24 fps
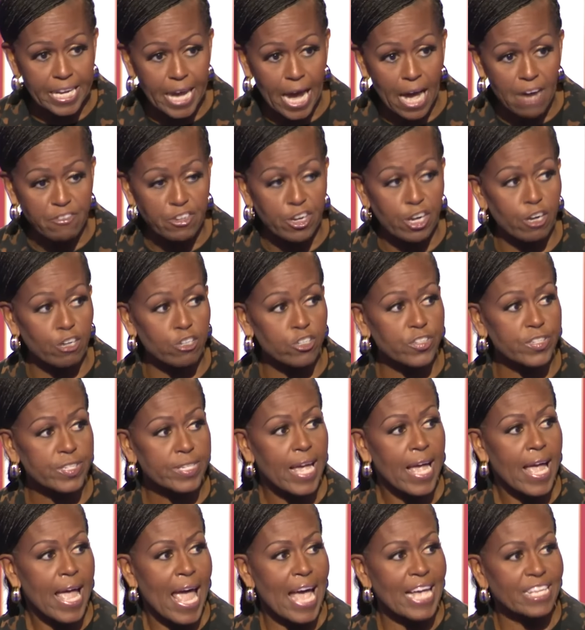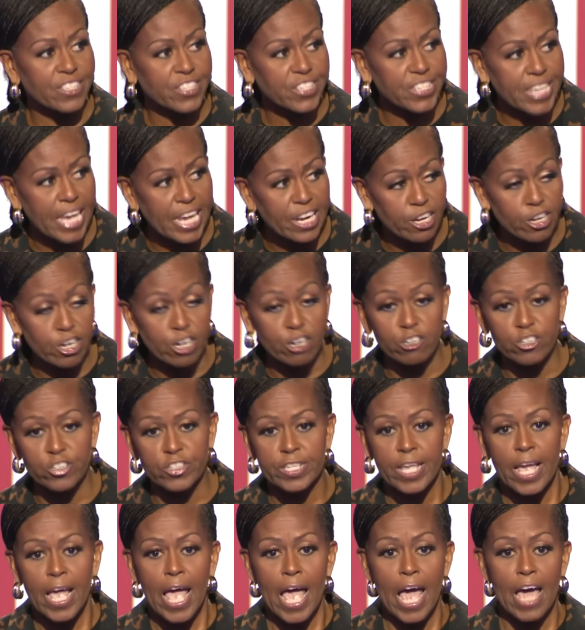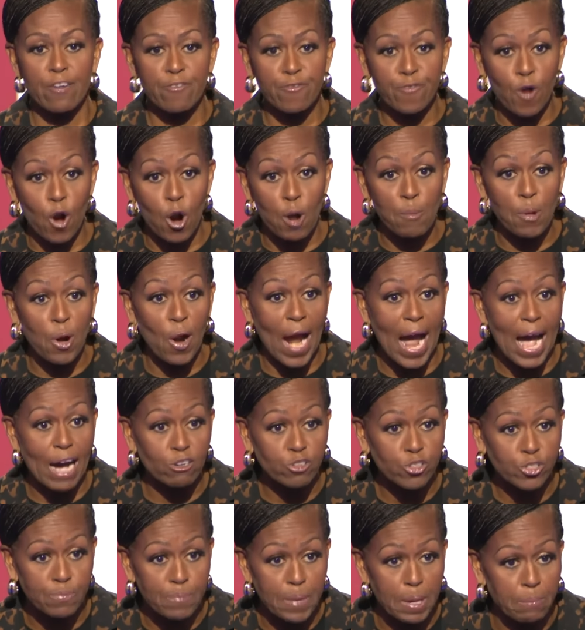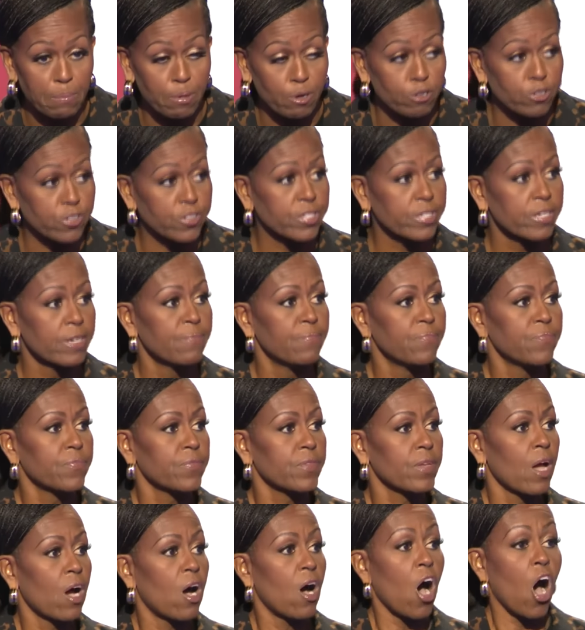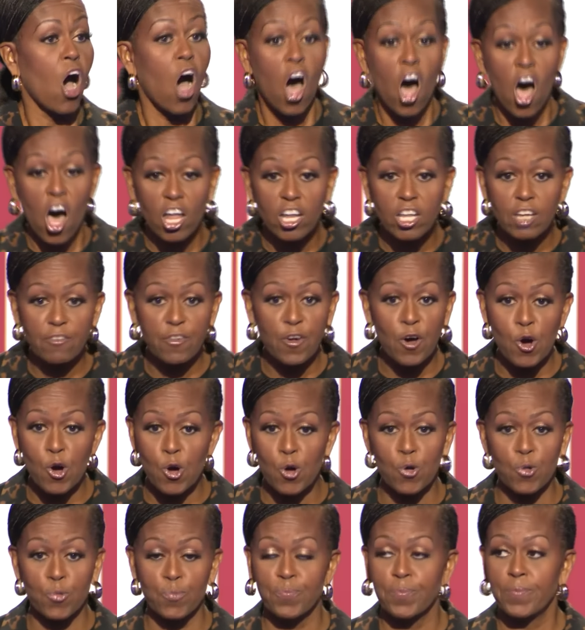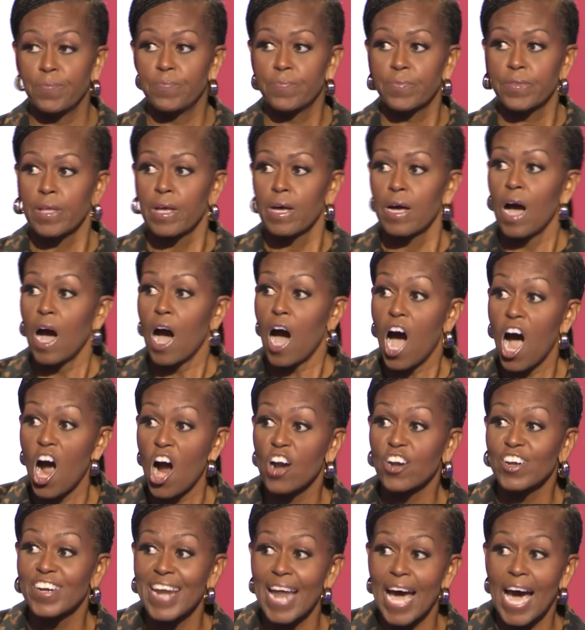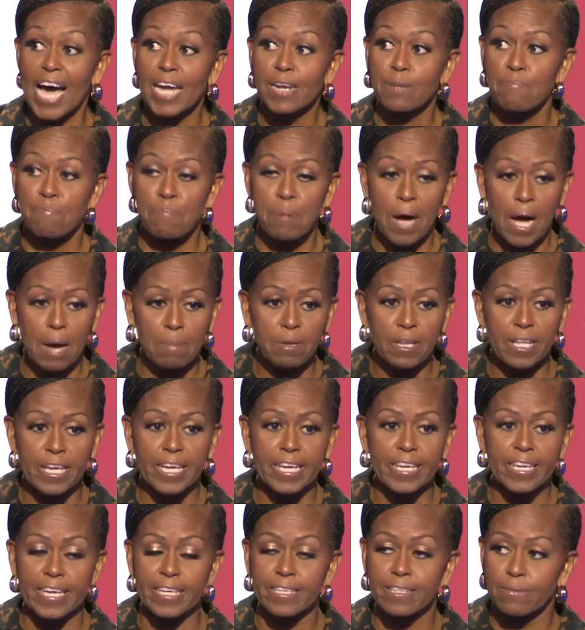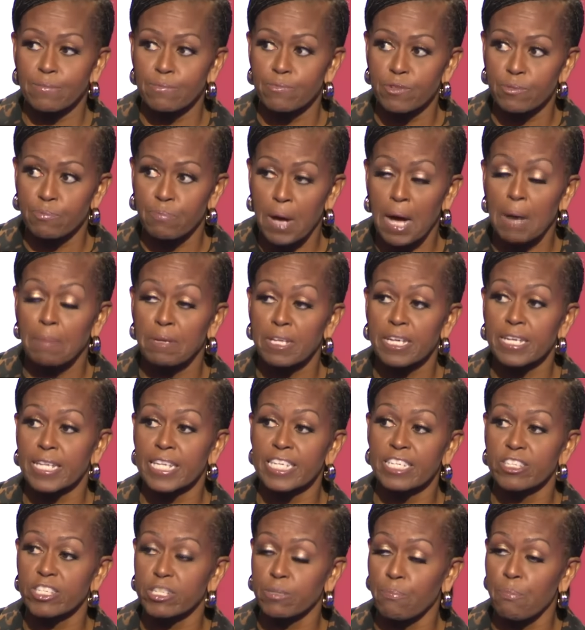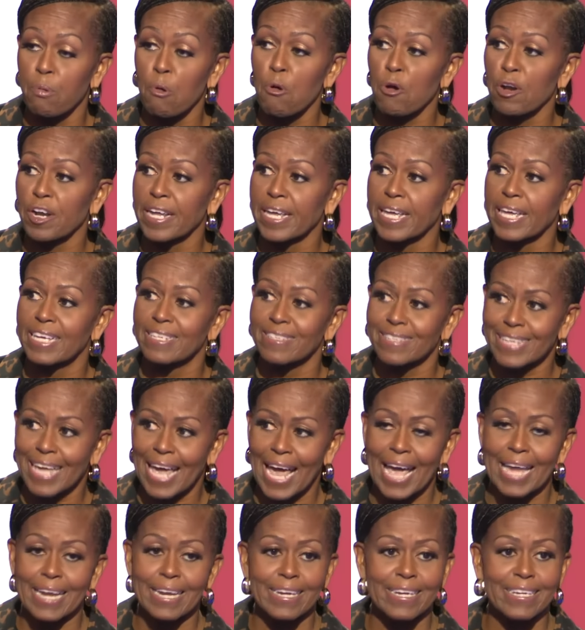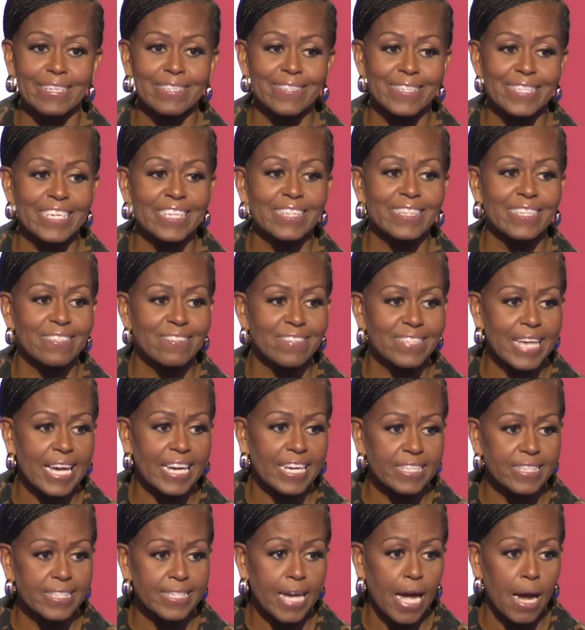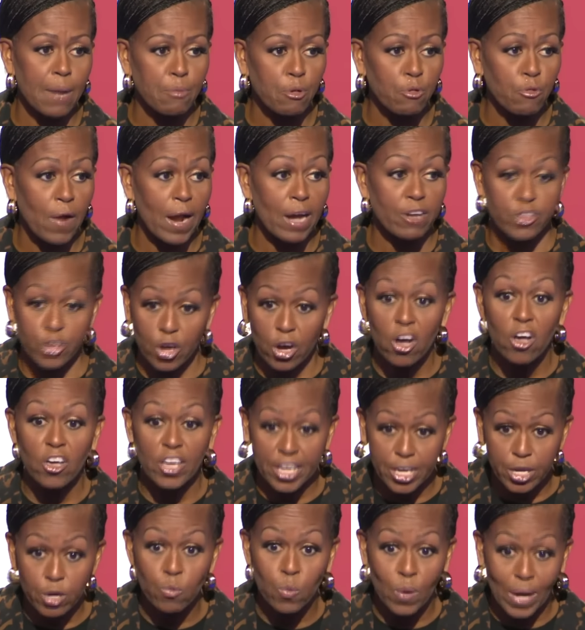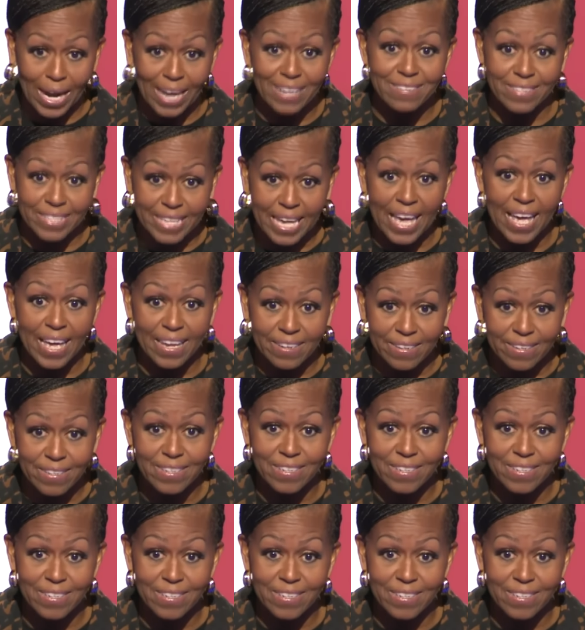governors and senators and former House members, all of whom are not public, publicly supporting his candidacy the second time around. Y'all hear what I said?